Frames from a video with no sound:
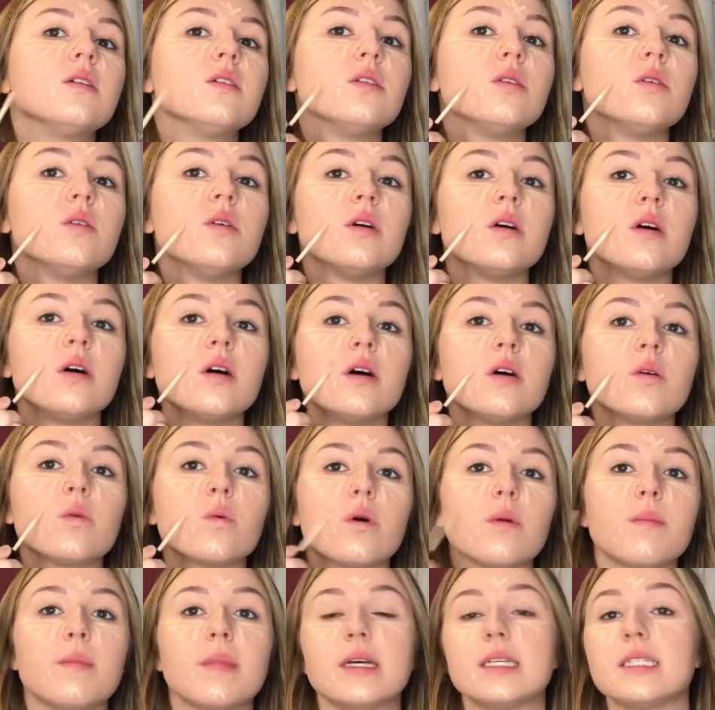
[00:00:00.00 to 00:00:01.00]
do it on
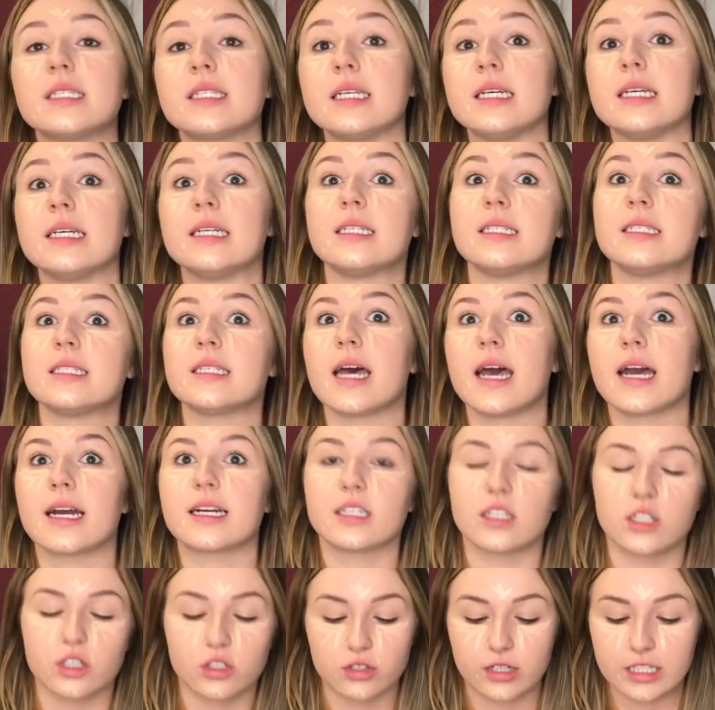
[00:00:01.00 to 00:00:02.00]
where my skin is
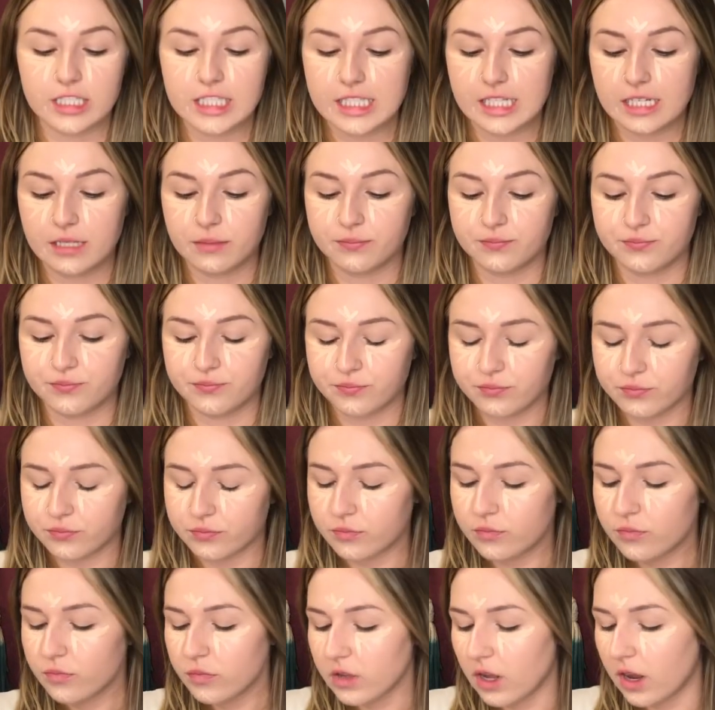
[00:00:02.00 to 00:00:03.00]
acting crazy.
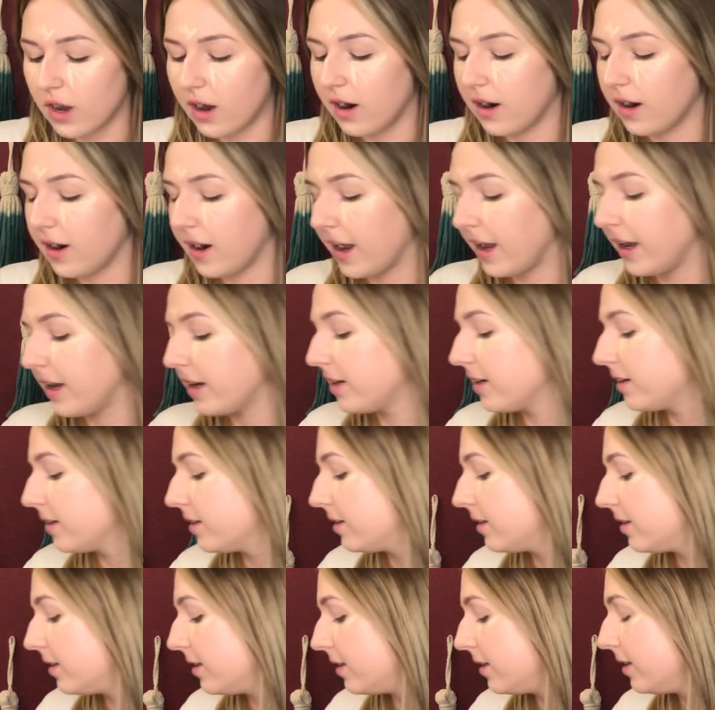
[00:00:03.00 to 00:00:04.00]
All right,
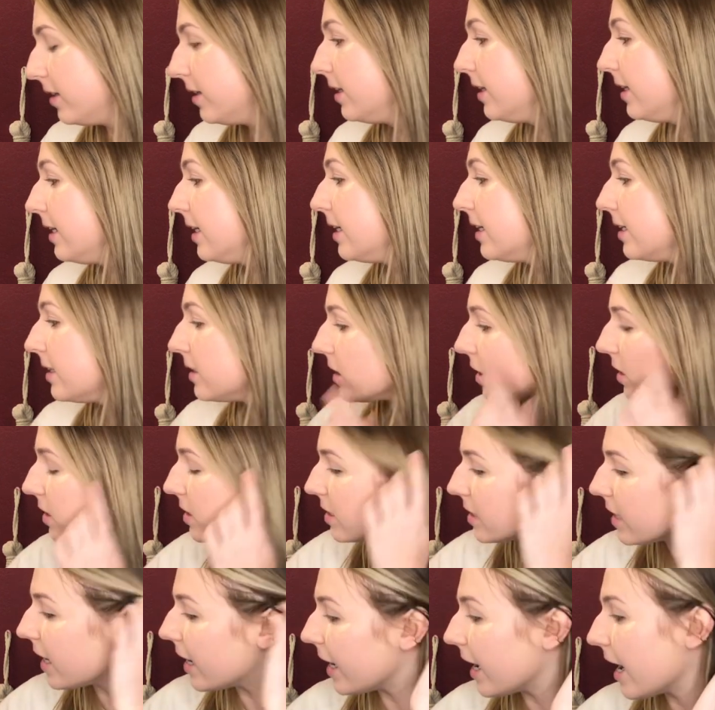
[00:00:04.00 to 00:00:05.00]
it's all
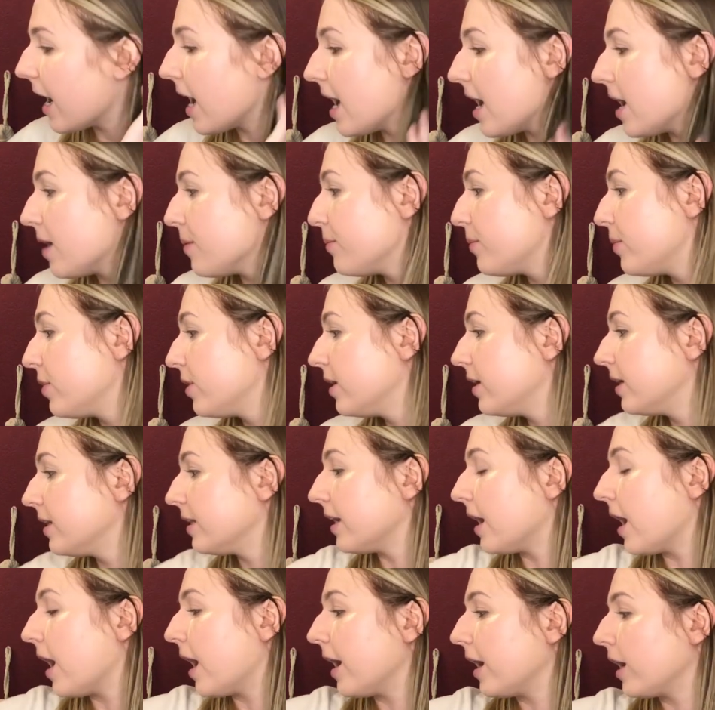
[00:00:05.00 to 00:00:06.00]
set up.
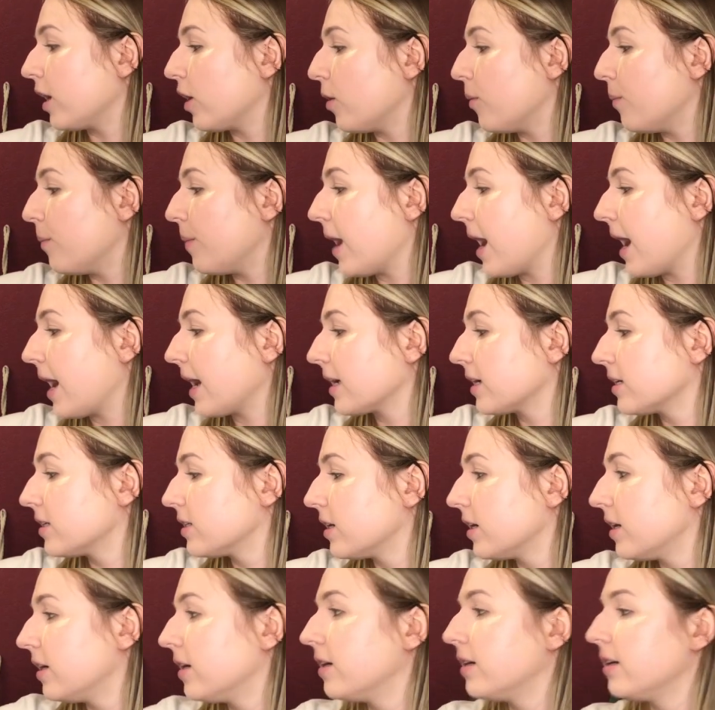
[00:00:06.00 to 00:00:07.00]
Now I go back
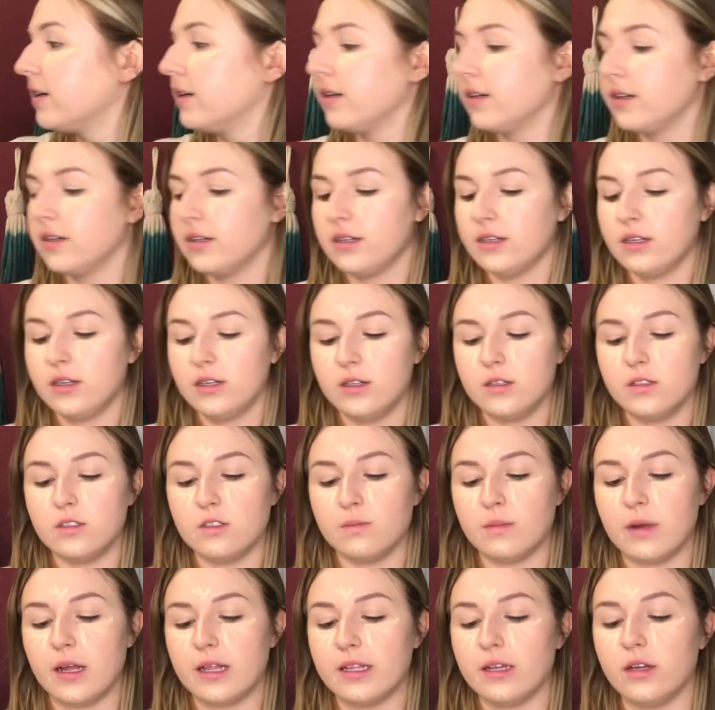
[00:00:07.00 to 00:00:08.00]

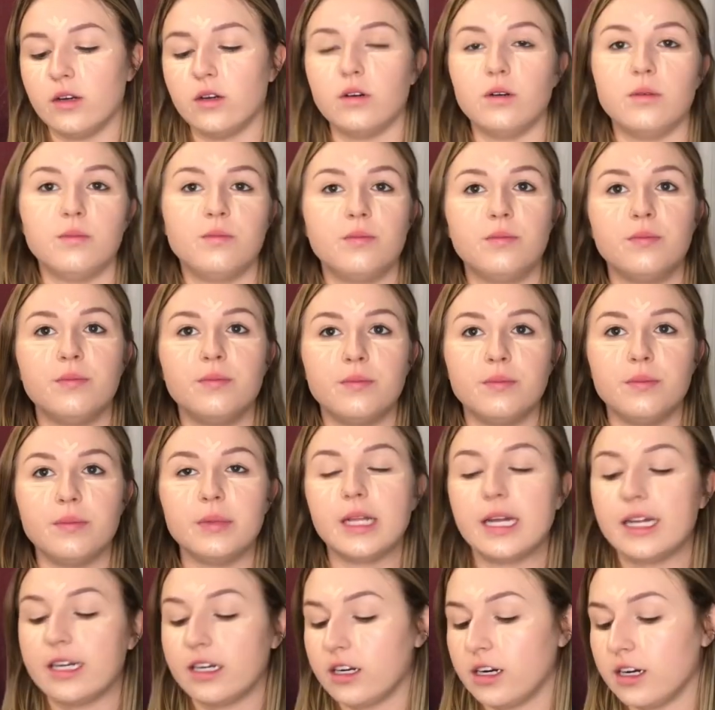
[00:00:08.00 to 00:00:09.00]
to my little
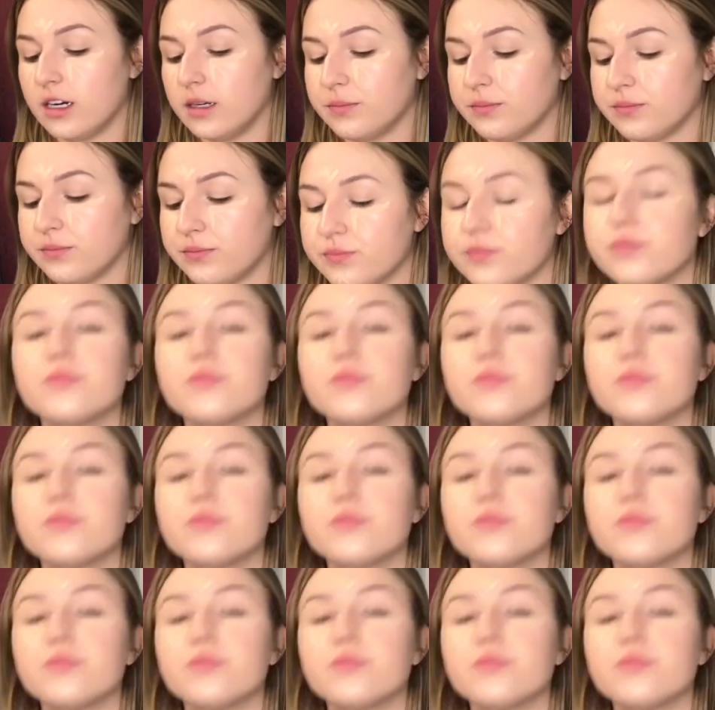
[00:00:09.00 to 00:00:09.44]
blender